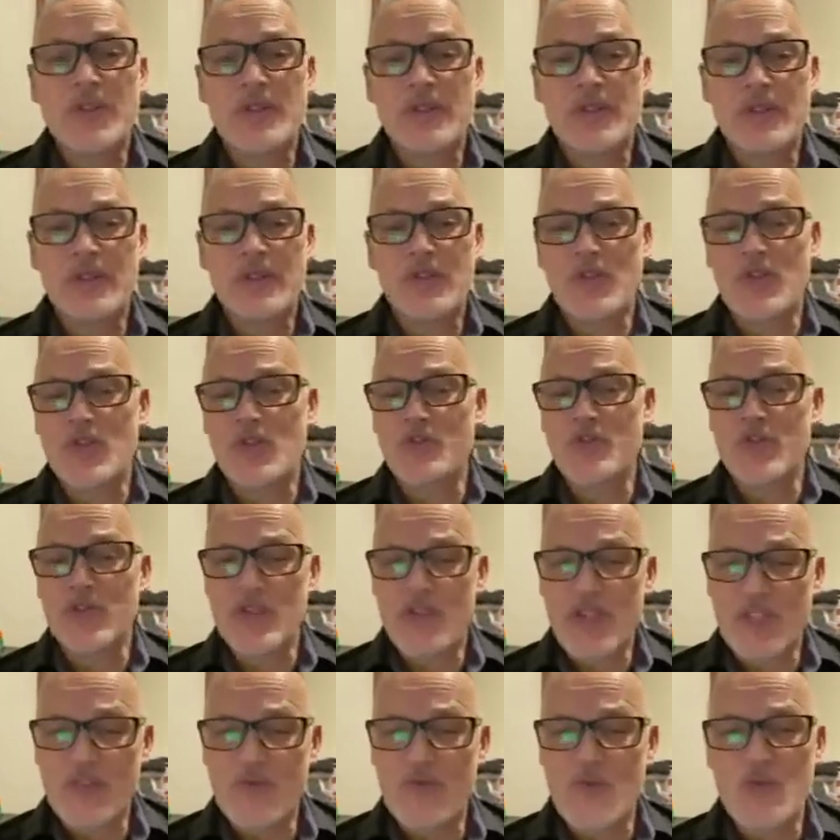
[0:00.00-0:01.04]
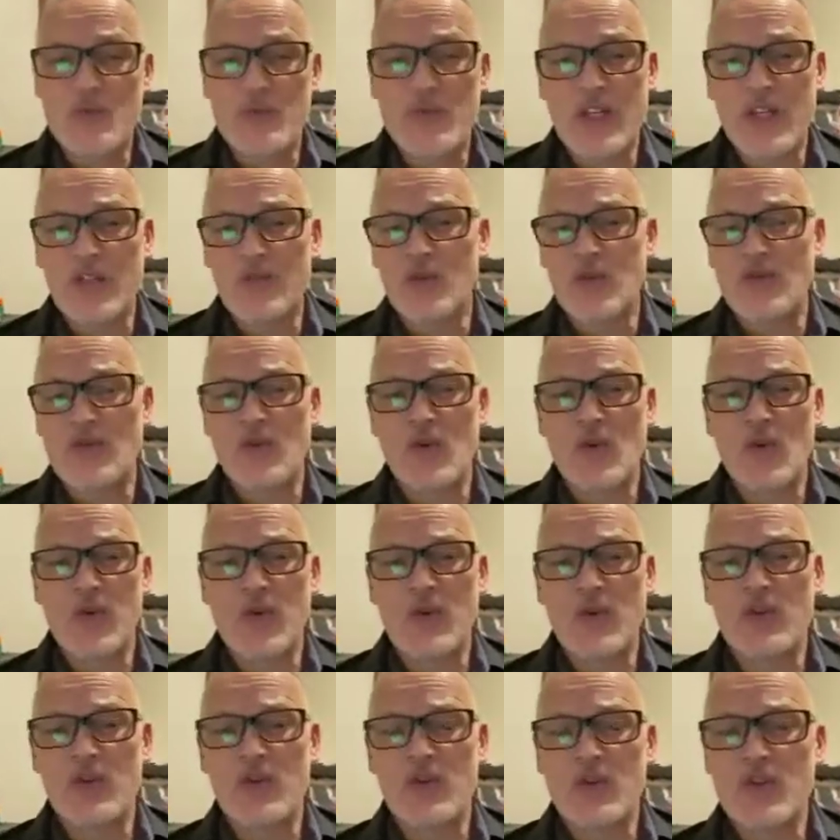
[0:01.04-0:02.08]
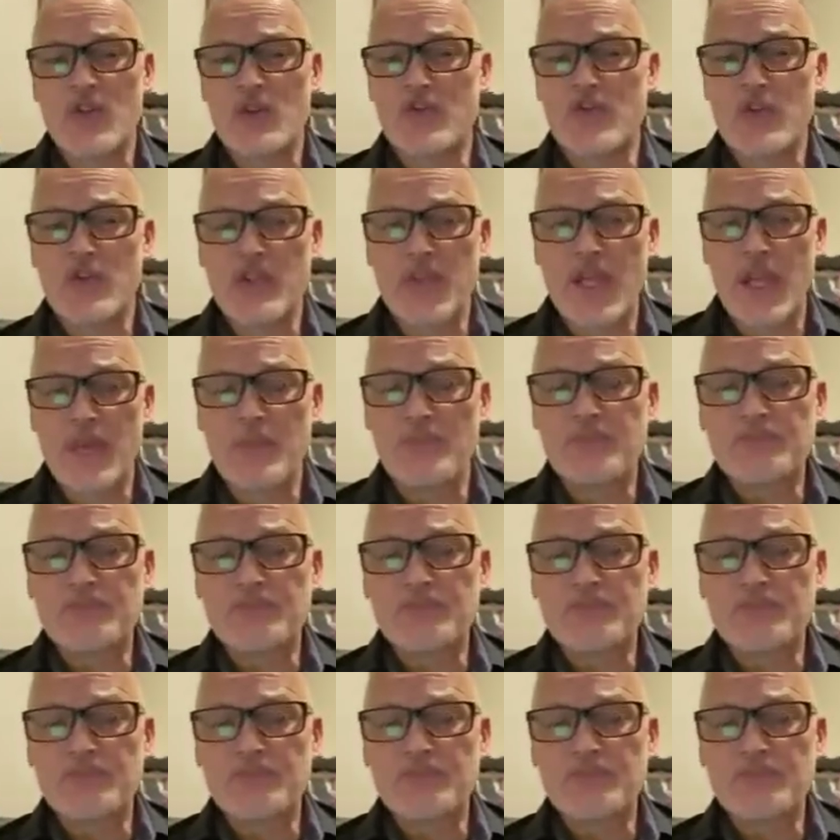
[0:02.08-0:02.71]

That Christmas Eve was meaningful for you and Christmas Day.